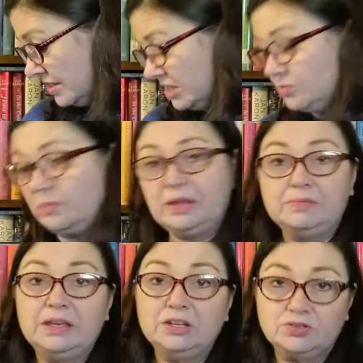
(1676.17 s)
that's what
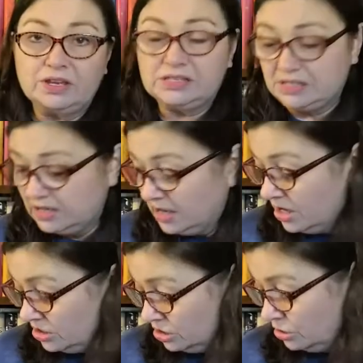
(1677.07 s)
made me interested
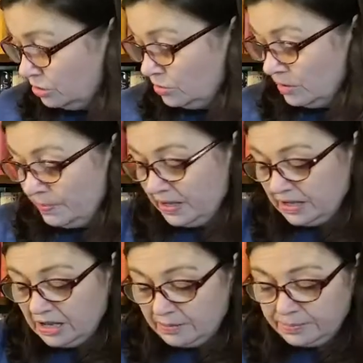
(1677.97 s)
to pick
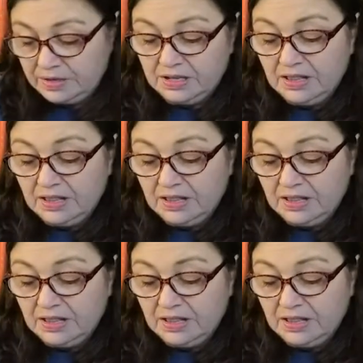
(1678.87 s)
up